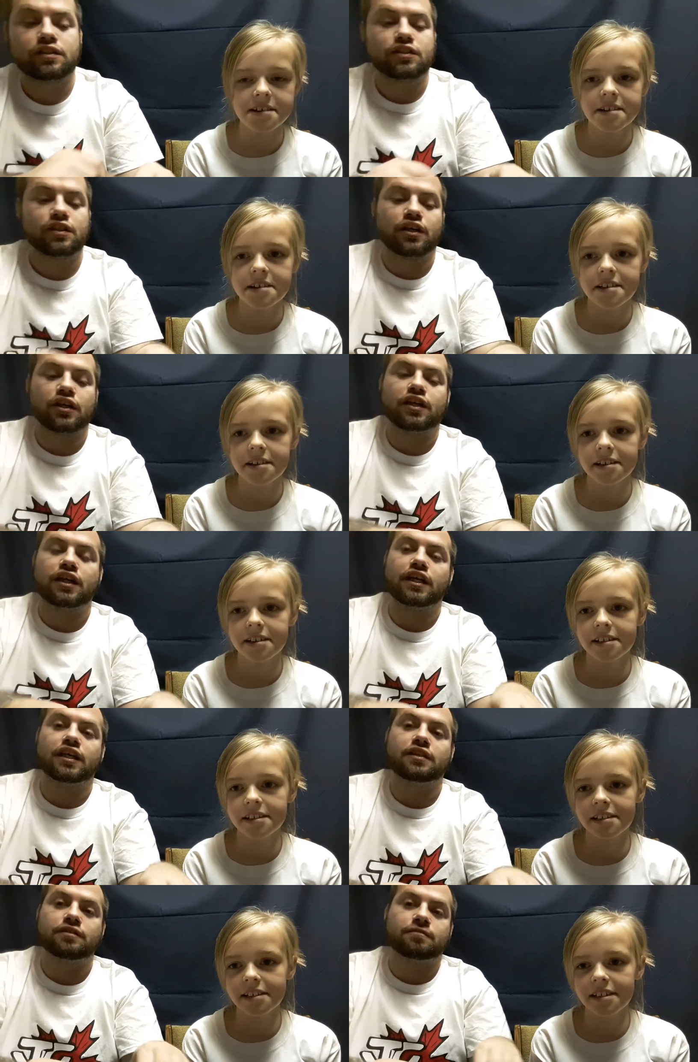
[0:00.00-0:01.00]
Speaker 1: So you're going to
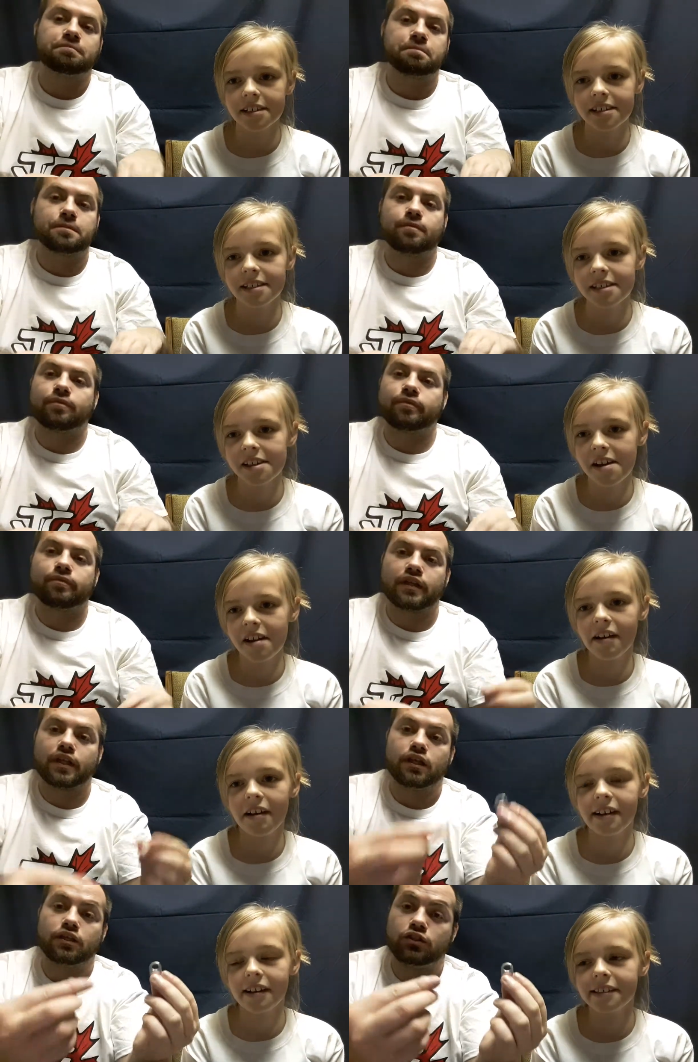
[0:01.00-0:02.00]
need
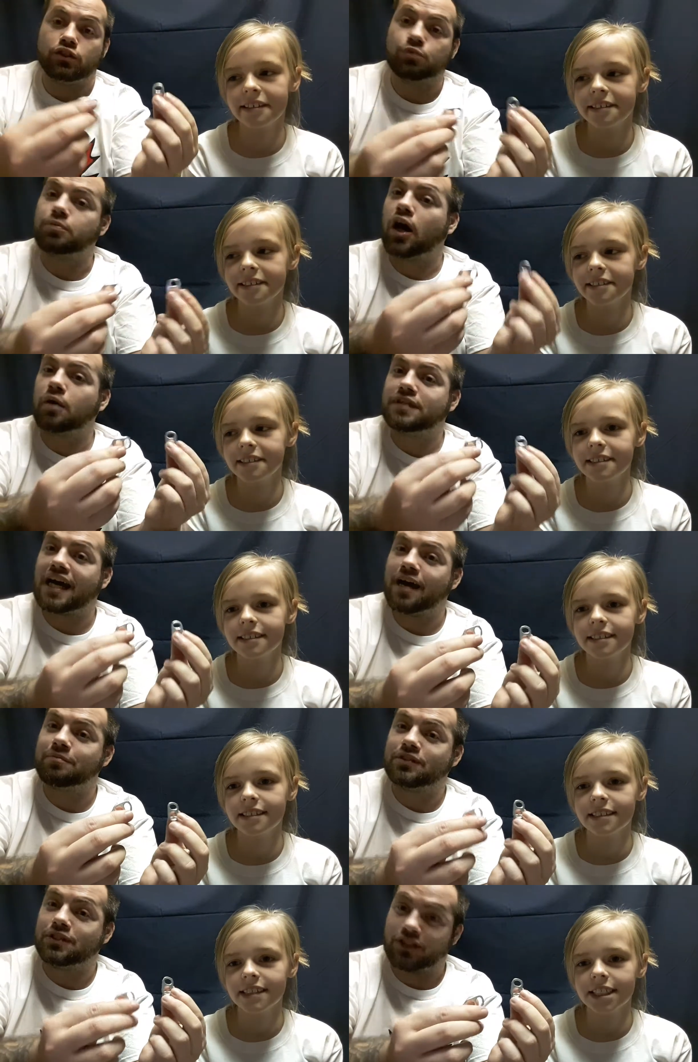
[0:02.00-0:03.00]
two pop
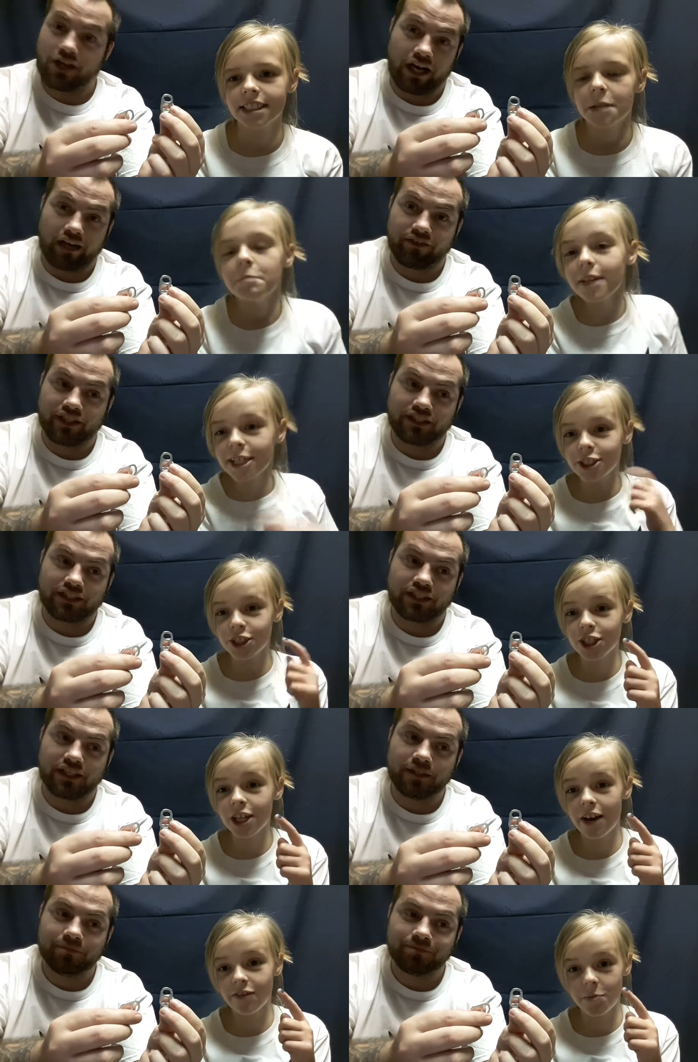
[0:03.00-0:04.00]
tabs, obviously. Make sure
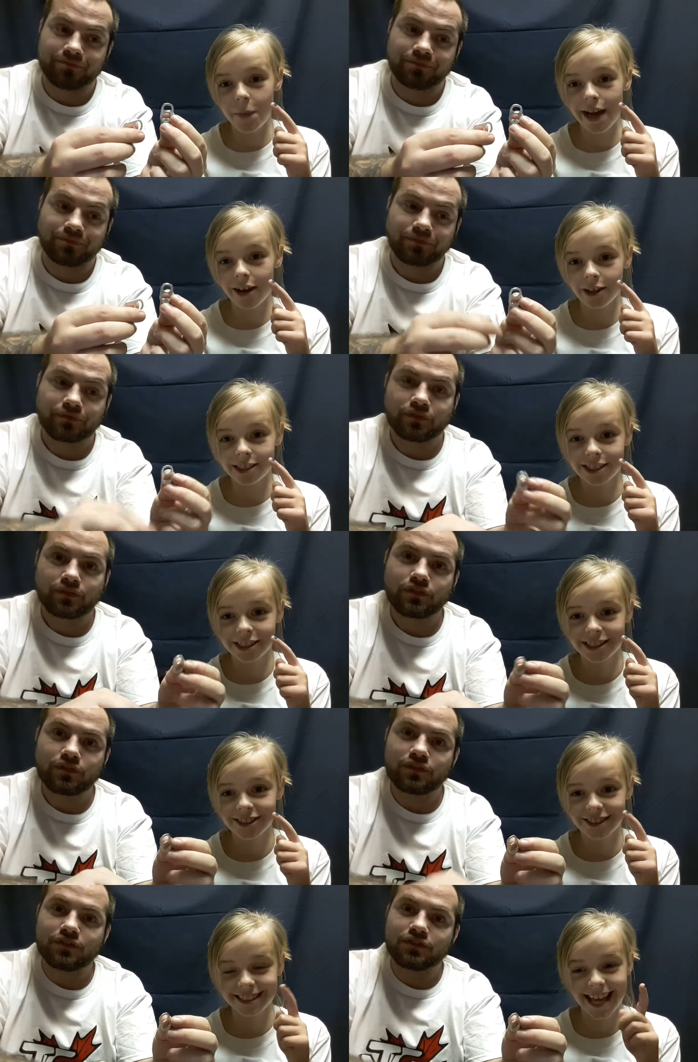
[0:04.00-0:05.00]
you have
Speaker 2: a parent
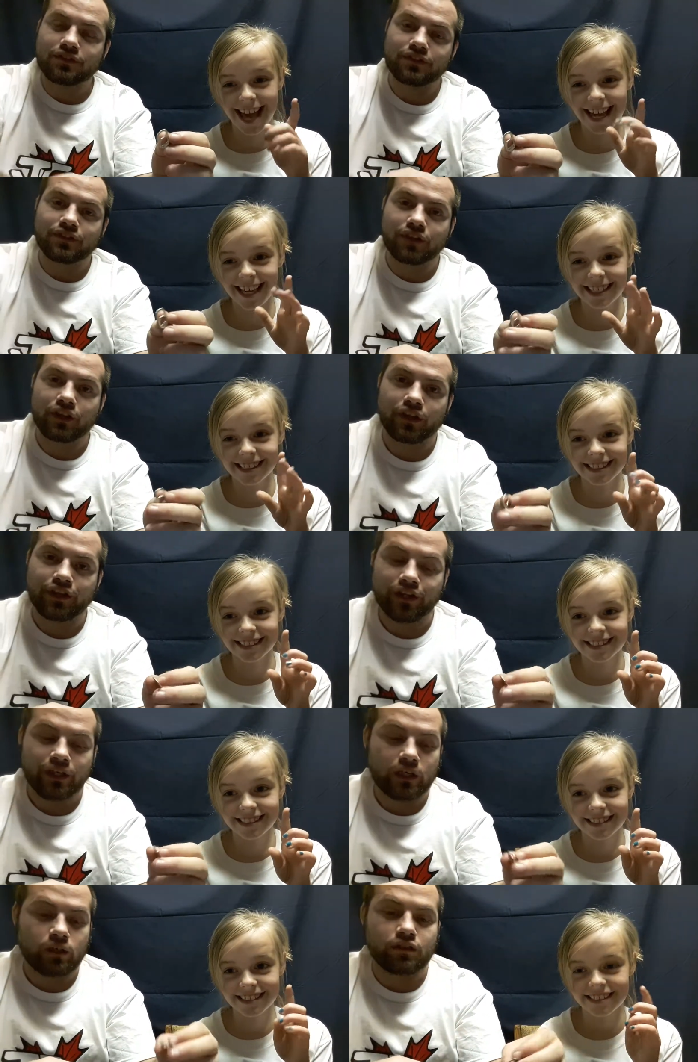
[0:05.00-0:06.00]
to say.
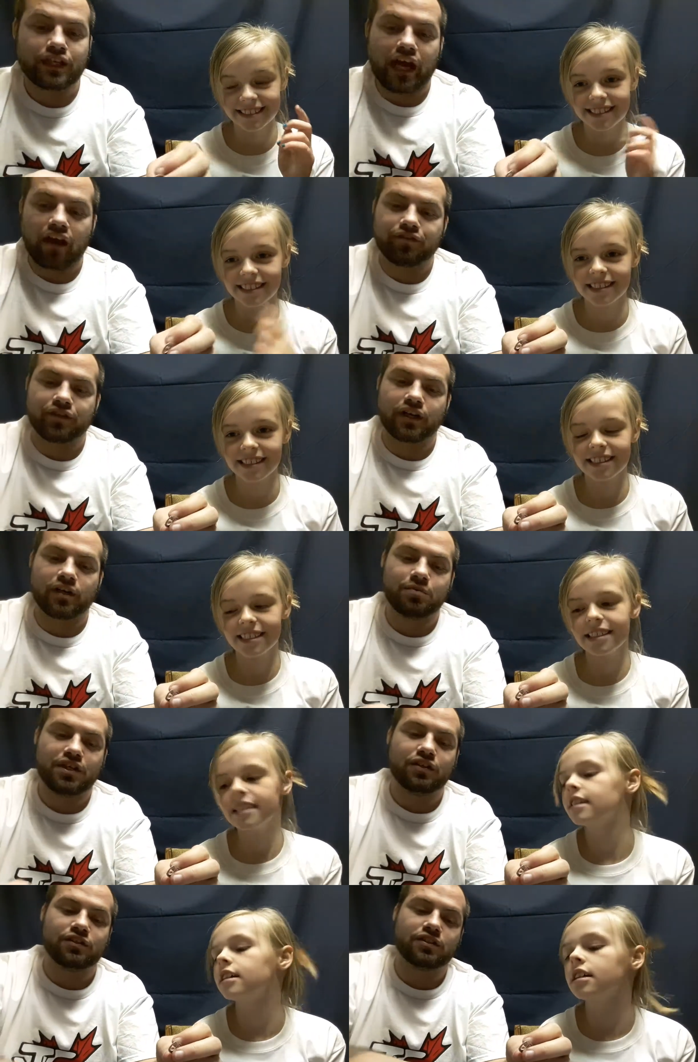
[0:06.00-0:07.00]
Speaker 1: Well, yeah, if you're going to
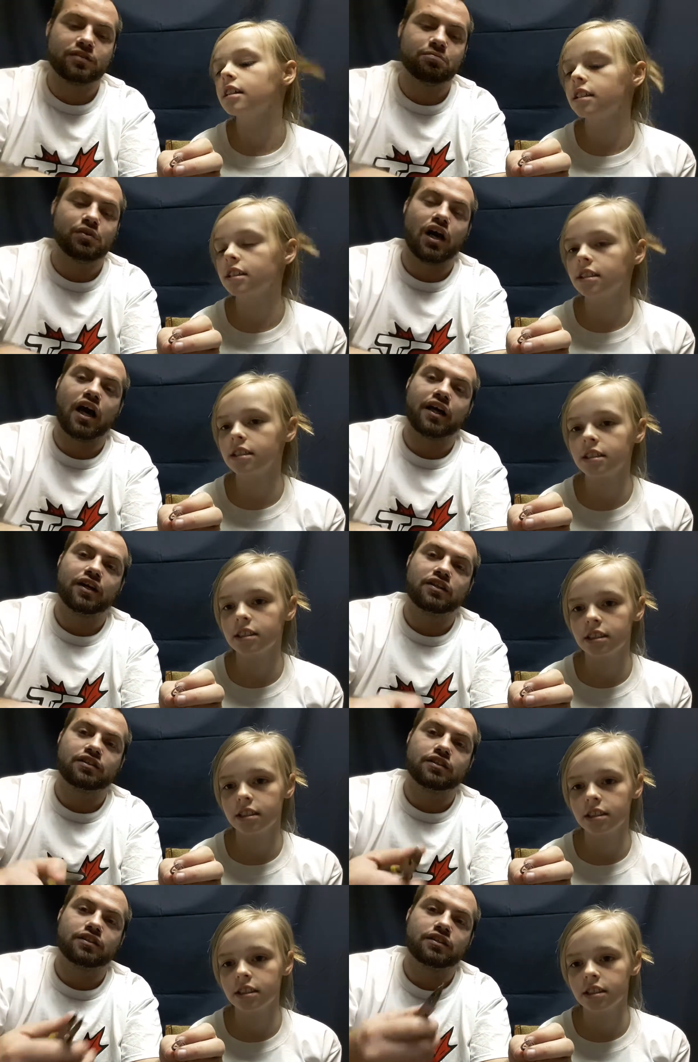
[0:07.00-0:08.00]
be using
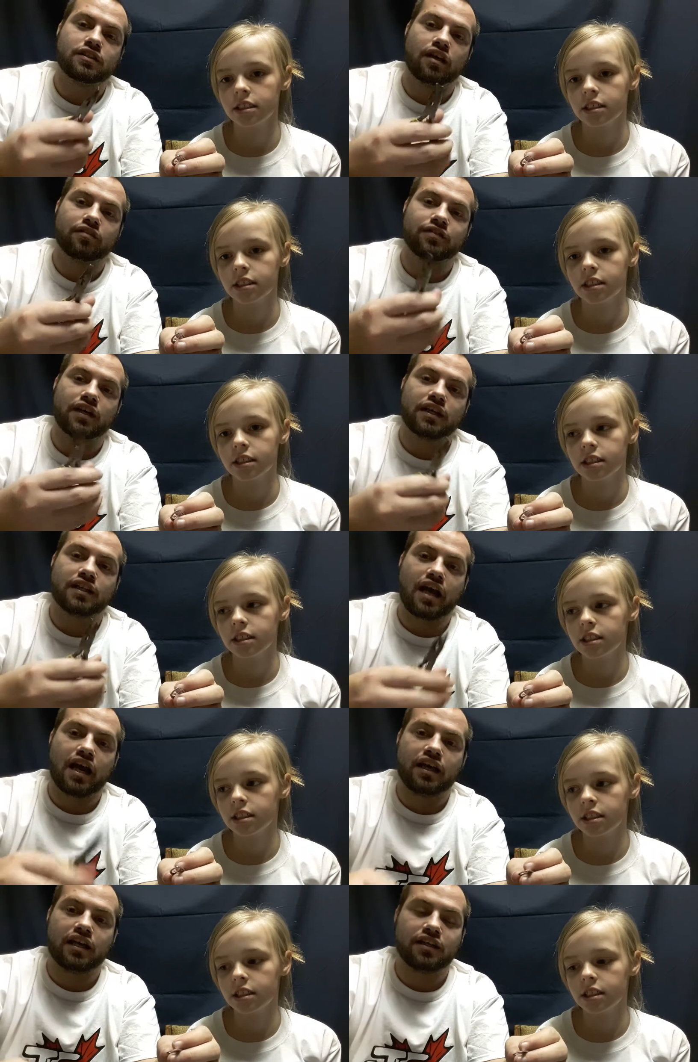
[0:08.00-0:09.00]
pliers and stuff like
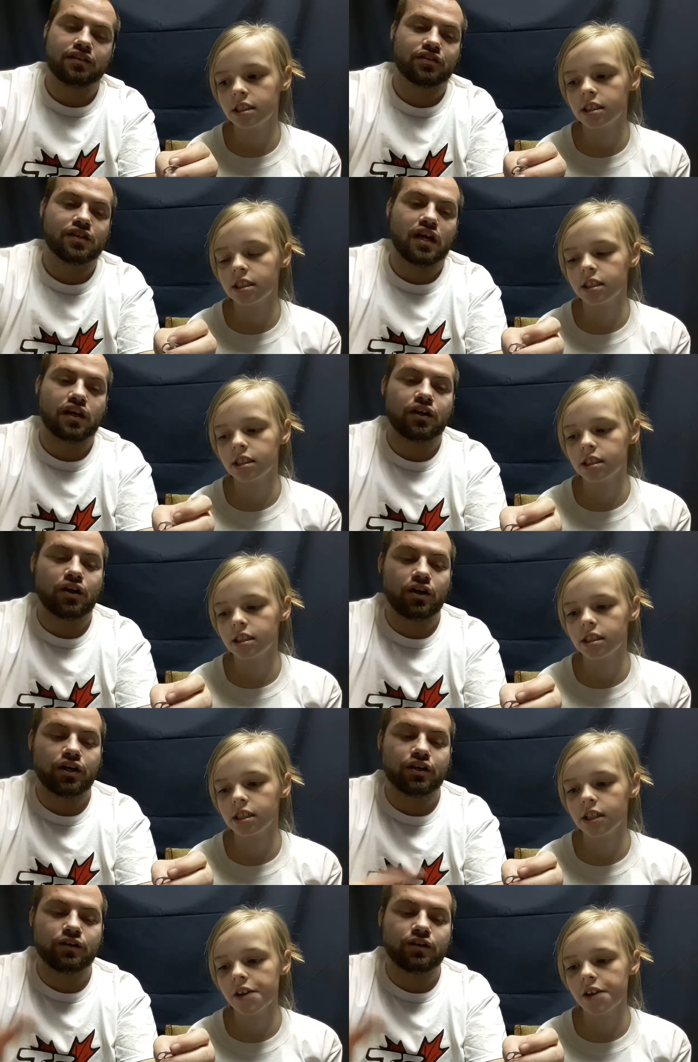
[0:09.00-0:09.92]
that, anything that could hurt